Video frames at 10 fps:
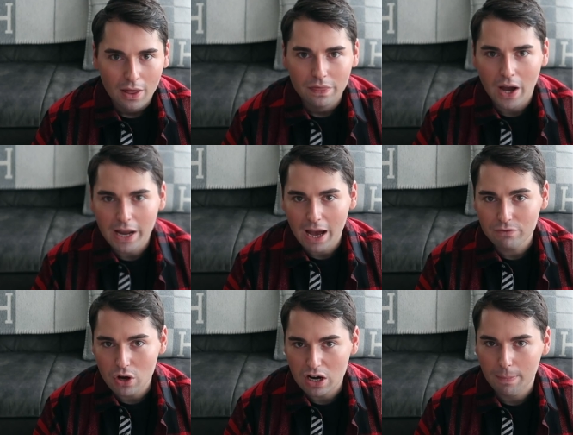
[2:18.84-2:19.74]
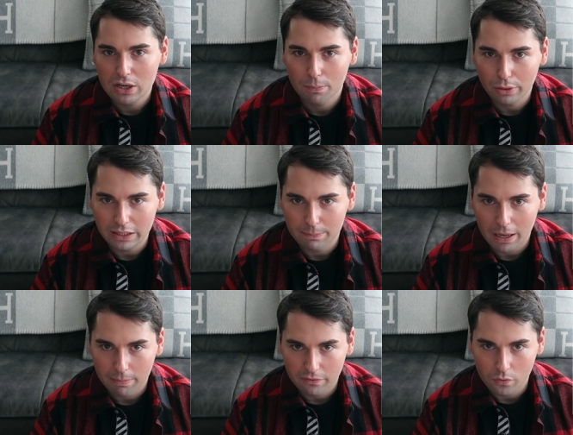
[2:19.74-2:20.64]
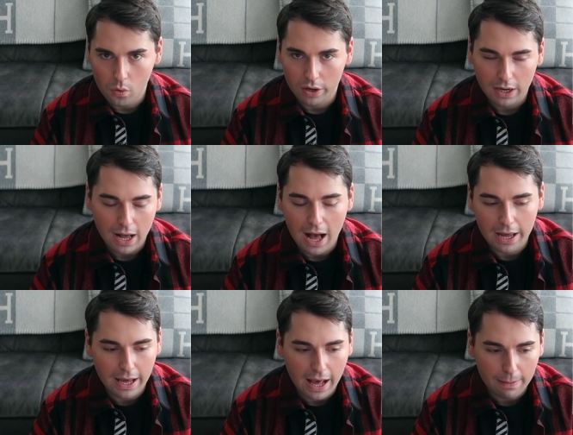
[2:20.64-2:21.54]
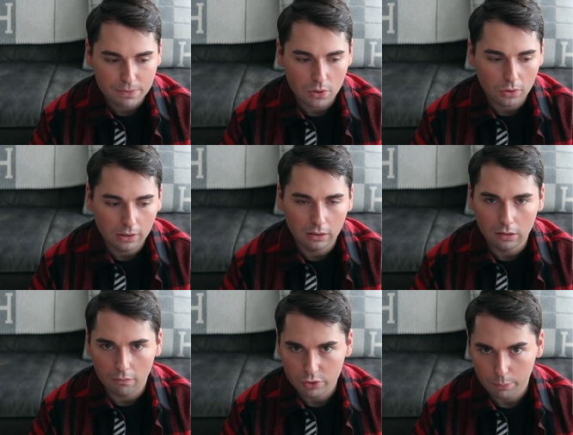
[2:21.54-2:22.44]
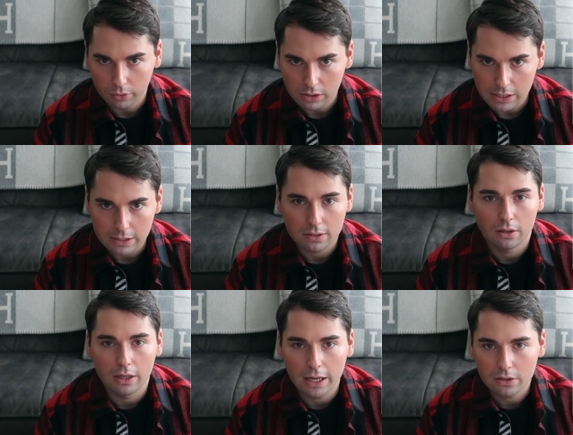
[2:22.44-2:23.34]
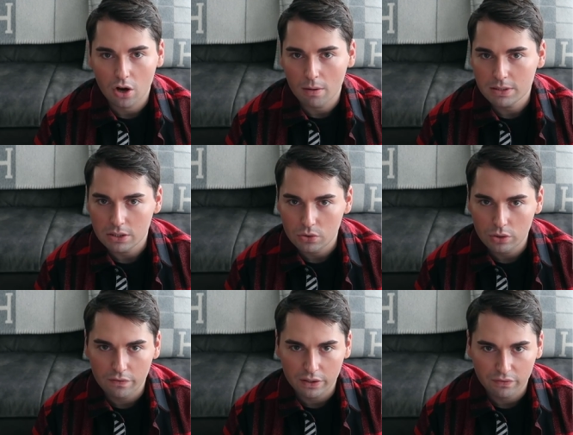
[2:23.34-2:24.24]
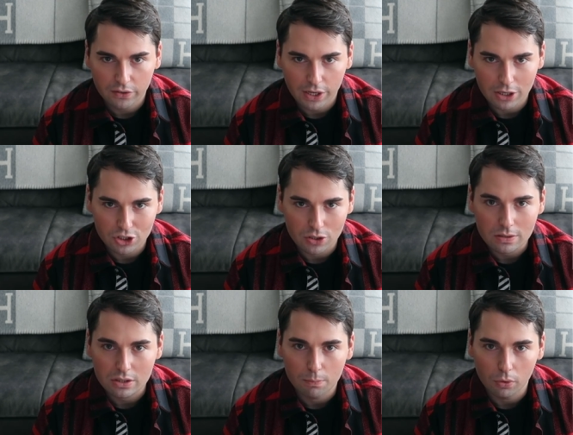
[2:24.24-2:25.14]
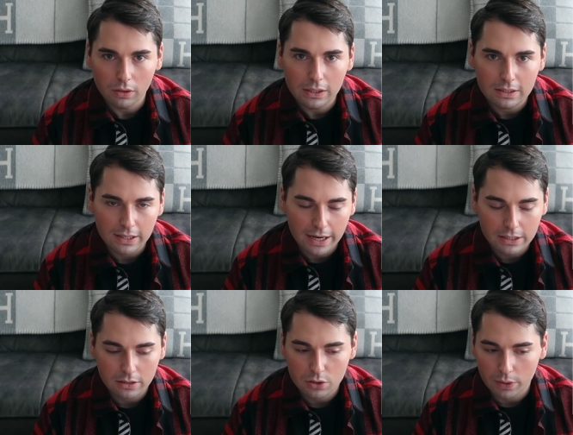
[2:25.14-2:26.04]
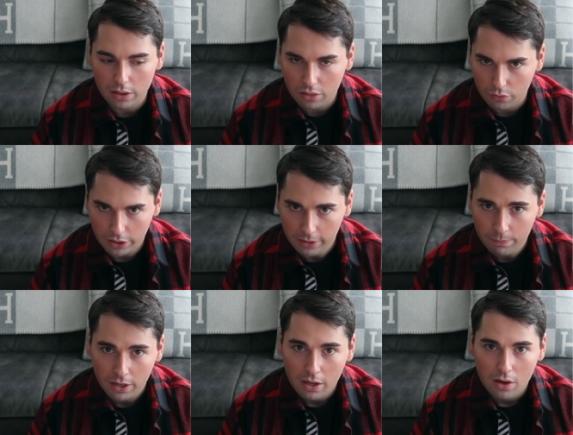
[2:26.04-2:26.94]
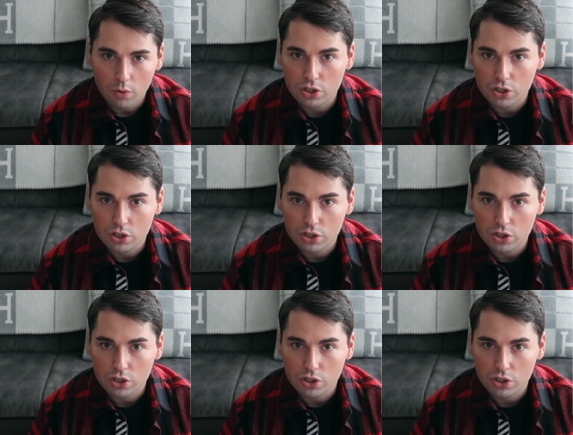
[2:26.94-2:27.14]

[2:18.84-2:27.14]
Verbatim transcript: Now, I have talked about the Bolide bag before. I absolutely love the Bolide. It comes in two different variations, the Bolide 1923, which